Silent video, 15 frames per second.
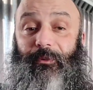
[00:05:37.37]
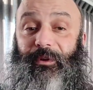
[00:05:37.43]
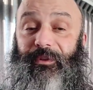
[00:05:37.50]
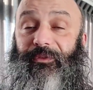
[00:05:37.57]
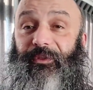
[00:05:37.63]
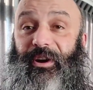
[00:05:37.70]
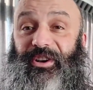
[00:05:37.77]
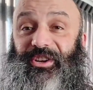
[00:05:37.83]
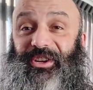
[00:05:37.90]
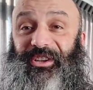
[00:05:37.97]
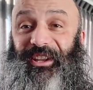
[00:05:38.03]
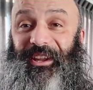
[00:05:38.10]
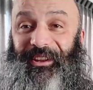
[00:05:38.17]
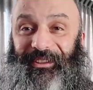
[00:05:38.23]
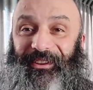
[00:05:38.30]

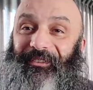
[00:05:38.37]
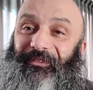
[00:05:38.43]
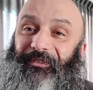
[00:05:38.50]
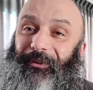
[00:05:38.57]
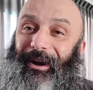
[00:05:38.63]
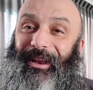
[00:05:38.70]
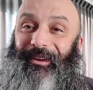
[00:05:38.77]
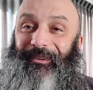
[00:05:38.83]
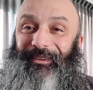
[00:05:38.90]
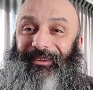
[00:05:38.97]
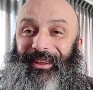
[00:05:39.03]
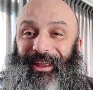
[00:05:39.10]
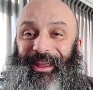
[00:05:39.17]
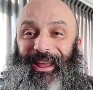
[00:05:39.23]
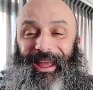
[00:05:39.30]
refreshen uh, the
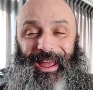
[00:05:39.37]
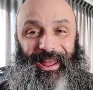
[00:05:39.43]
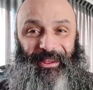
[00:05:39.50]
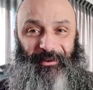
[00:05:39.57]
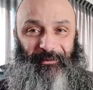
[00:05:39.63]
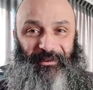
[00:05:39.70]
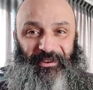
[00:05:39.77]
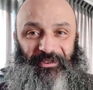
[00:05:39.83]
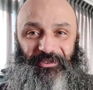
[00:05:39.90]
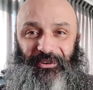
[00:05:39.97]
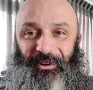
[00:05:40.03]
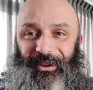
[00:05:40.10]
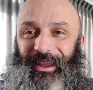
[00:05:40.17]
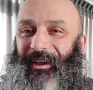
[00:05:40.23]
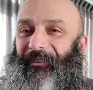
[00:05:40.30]
fragrance and you
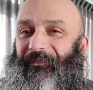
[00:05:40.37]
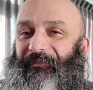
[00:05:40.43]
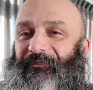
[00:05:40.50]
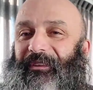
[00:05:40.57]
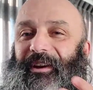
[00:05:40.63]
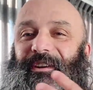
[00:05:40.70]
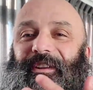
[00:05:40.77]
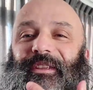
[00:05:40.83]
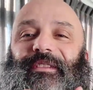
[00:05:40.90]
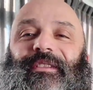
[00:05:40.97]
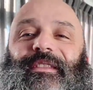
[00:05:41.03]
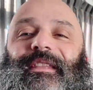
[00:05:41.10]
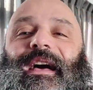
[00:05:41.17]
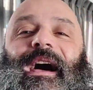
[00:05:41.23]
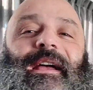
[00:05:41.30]
enjoy a very
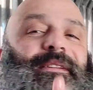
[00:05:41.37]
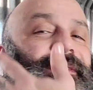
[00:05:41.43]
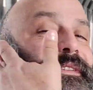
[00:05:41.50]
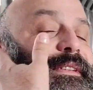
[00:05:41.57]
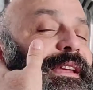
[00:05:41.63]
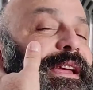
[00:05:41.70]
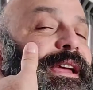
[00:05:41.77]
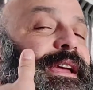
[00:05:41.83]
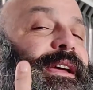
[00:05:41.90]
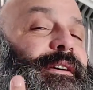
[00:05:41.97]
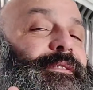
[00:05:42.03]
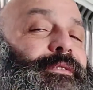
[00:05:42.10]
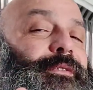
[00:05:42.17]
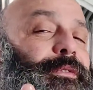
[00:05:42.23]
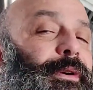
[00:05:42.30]
nice,
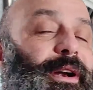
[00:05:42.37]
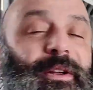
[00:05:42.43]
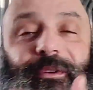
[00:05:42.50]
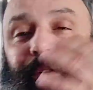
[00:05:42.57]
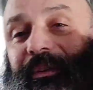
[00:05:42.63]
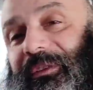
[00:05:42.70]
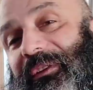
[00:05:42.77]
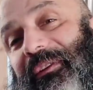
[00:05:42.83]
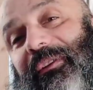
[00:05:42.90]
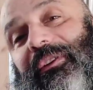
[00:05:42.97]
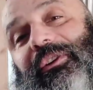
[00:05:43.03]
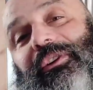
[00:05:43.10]
fragrant,